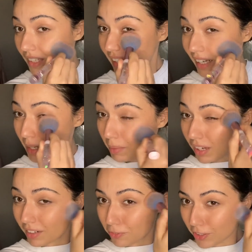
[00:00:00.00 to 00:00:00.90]
I'm
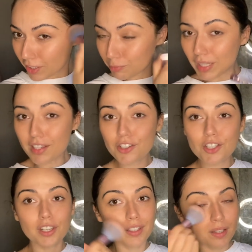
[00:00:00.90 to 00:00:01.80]
not afraid of
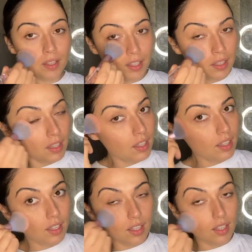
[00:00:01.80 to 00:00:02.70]
blush.
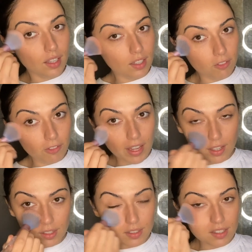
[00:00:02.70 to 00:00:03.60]
In
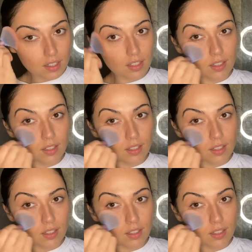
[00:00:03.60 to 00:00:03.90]
fact,